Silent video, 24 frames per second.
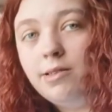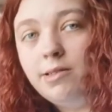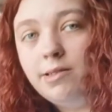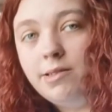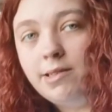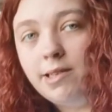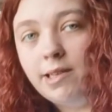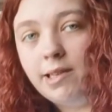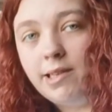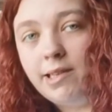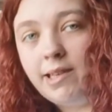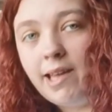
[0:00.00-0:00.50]

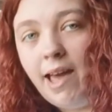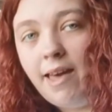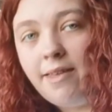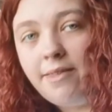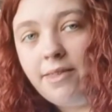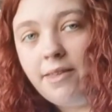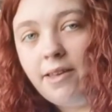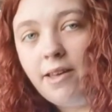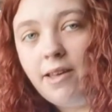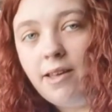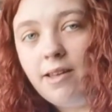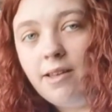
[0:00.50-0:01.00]

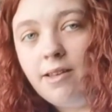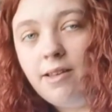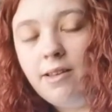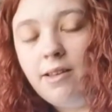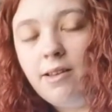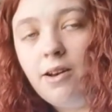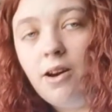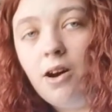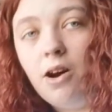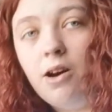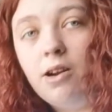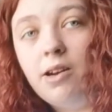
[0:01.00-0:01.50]
Together,
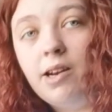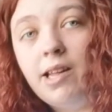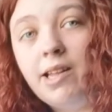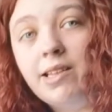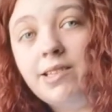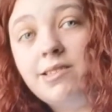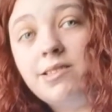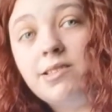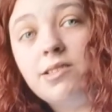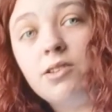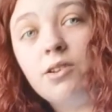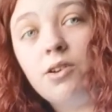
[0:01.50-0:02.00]
on
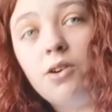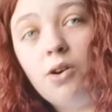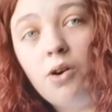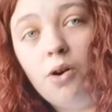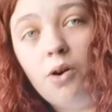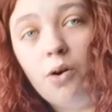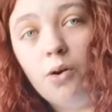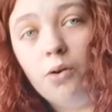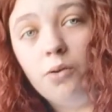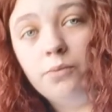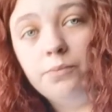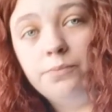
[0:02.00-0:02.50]
its
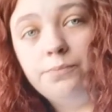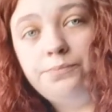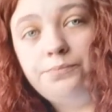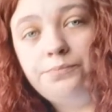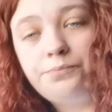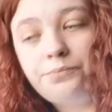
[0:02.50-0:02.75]
own.